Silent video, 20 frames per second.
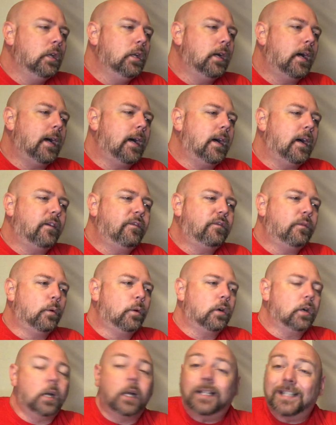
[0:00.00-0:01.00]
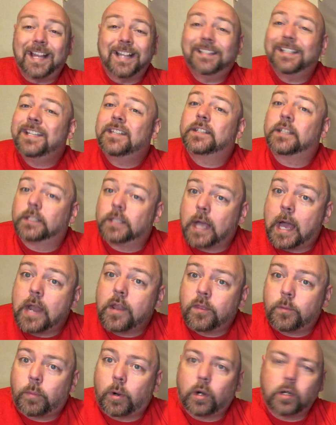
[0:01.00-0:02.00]
for at least a lot
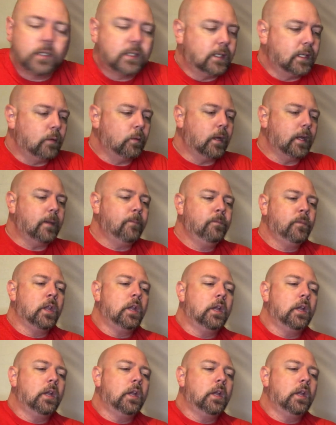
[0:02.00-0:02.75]
of the parts anyway.